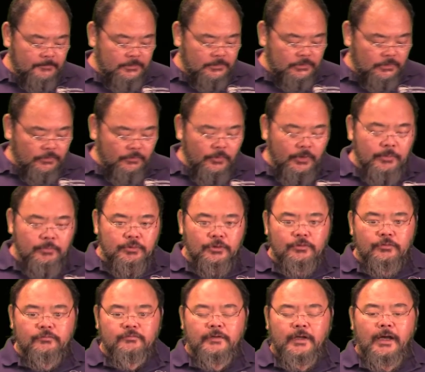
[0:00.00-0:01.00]
So we
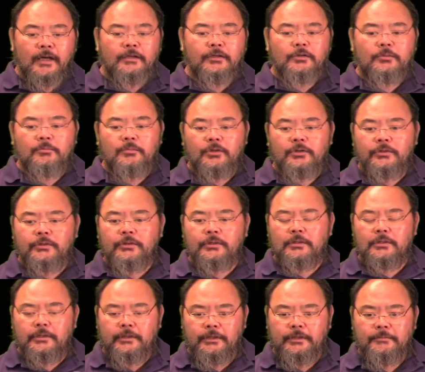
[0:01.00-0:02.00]
proved that
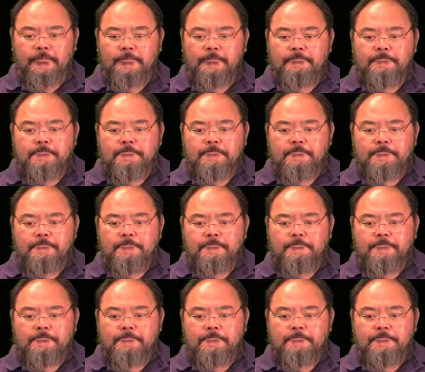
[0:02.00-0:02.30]
numerically,